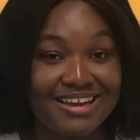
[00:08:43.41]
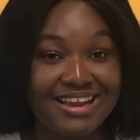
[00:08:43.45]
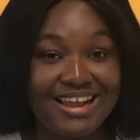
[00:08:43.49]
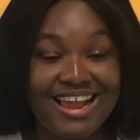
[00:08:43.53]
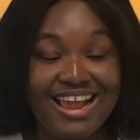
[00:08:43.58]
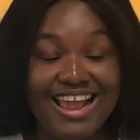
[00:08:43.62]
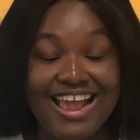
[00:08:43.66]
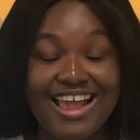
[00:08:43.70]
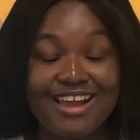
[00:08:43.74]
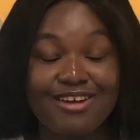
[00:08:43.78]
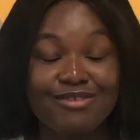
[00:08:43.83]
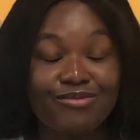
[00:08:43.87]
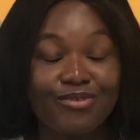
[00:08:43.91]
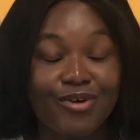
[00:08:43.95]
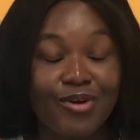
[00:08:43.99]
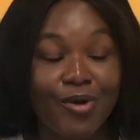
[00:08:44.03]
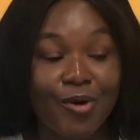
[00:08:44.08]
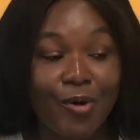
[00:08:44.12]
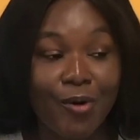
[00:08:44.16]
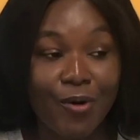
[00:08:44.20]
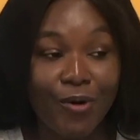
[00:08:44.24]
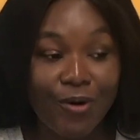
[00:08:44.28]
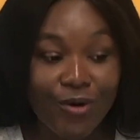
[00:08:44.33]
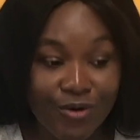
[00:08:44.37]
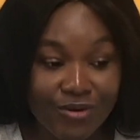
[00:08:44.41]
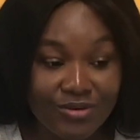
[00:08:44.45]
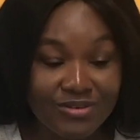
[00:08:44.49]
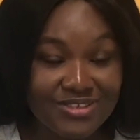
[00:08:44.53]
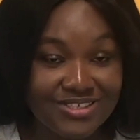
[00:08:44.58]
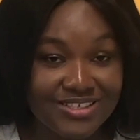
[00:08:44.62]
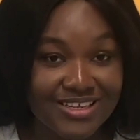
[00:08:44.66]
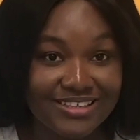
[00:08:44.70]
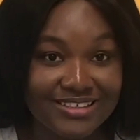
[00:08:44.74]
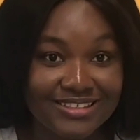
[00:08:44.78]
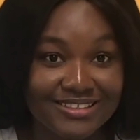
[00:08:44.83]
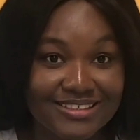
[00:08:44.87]
and for your own
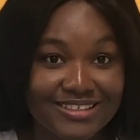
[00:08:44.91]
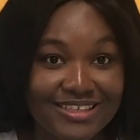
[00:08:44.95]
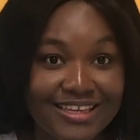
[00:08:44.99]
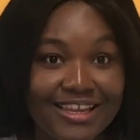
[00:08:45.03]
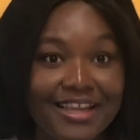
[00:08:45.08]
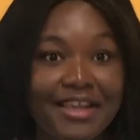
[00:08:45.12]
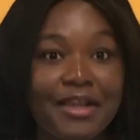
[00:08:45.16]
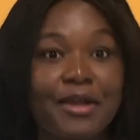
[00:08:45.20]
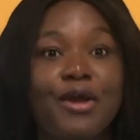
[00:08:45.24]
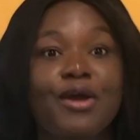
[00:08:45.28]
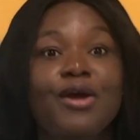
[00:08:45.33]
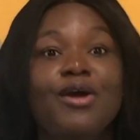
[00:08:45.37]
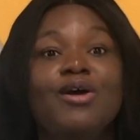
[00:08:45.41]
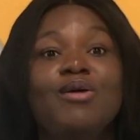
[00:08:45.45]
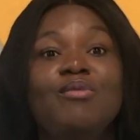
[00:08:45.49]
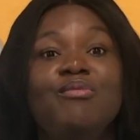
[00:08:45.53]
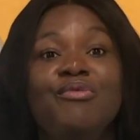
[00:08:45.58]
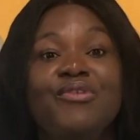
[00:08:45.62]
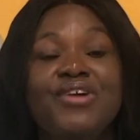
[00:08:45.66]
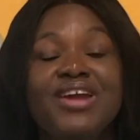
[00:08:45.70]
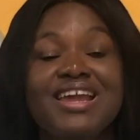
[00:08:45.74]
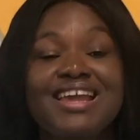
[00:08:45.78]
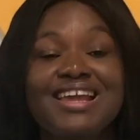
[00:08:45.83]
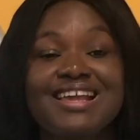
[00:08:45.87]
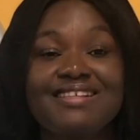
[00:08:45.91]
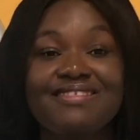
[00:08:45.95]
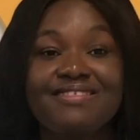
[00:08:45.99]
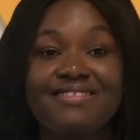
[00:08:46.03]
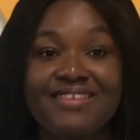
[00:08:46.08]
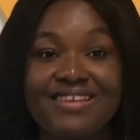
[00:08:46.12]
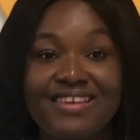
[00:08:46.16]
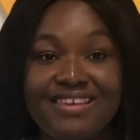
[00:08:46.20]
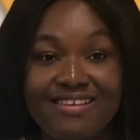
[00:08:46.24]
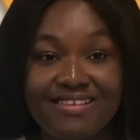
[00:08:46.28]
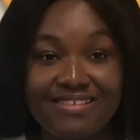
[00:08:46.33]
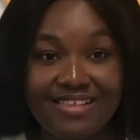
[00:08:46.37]
sanity, bringing
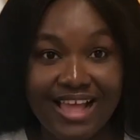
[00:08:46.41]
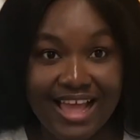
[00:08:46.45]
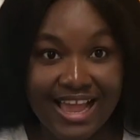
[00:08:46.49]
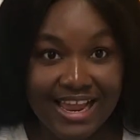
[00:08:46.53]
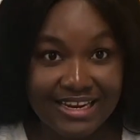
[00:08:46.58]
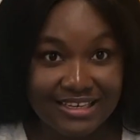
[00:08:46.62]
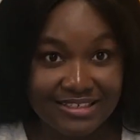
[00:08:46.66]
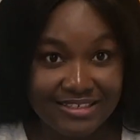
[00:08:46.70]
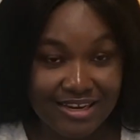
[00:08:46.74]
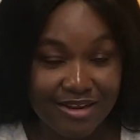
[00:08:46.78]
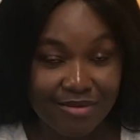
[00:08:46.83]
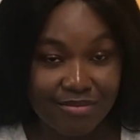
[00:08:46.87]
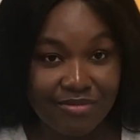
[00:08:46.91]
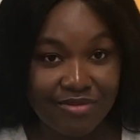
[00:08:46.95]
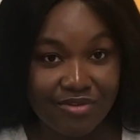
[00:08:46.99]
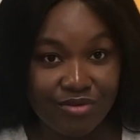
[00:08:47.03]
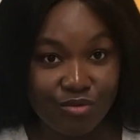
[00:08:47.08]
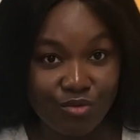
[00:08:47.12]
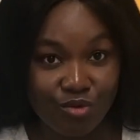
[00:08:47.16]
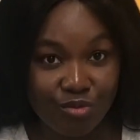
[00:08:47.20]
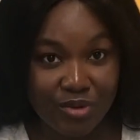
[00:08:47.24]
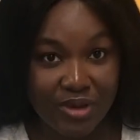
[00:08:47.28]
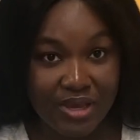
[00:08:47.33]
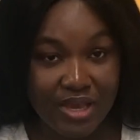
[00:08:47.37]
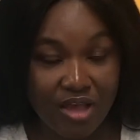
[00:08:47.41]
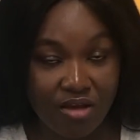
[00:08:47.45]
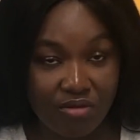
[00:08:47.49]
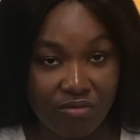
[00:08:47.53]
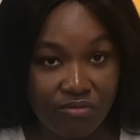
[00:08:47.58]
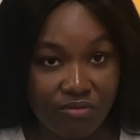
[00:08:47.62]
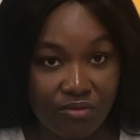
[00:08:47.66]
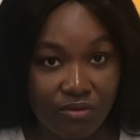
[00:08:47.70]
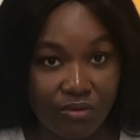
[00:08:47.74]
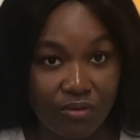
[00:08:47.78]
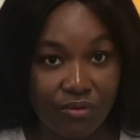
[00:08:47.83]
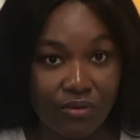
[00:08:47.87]
these items will be
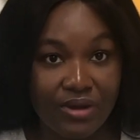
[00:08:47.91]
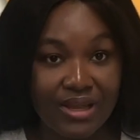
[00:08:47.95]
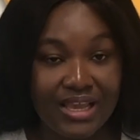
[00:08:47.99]
helpful.